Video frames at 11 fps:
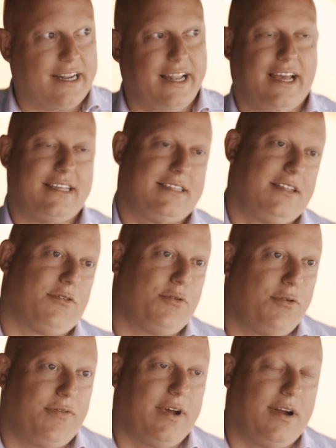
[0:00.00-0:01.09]
glass in the
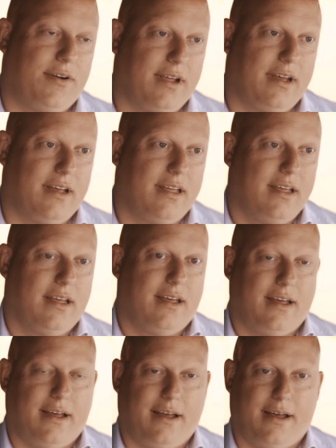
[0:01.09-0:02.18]
roof area.
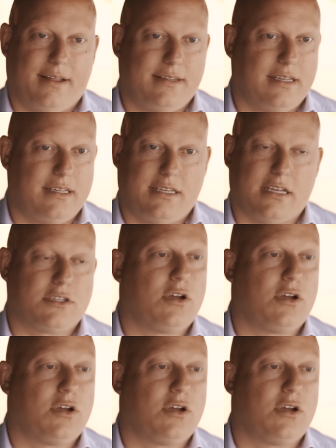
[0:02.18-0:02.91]
It just